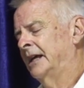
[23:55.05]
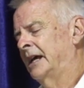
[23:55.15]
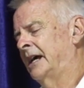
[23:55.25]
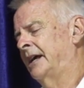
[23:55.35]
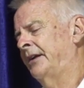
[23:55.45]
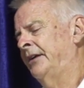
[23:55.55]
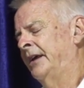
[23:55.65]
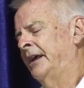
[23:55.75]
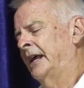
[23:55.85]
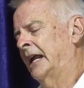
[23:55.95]
And
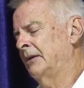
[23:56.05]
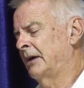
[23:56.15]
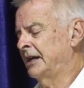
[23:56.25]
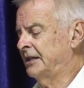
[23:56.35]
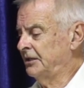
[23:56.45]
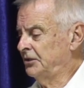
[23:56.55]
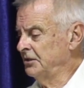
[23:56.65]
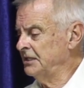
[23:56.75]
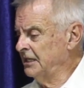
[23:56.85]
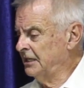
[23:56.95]
anyway,
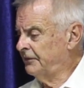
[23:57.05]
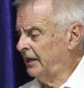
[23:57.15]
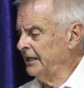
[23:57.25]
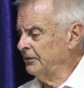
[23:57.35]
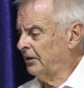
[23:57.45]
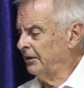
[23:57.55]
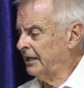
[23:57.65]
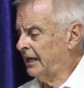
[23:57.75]
using the divining rod,